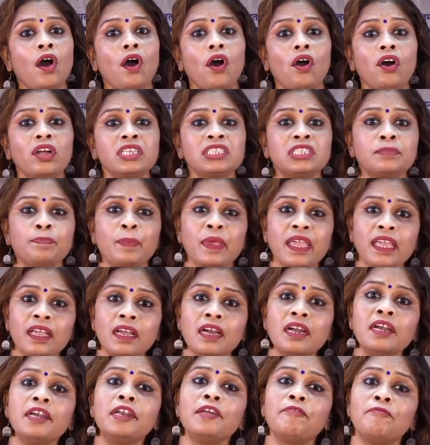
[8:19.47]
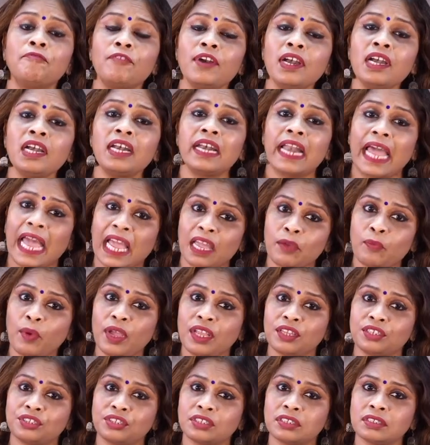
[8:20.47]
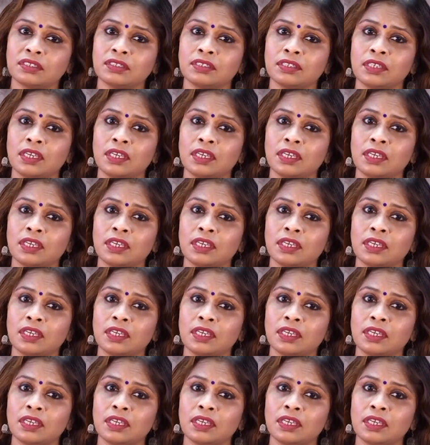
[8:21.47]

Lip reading: or speak a different language.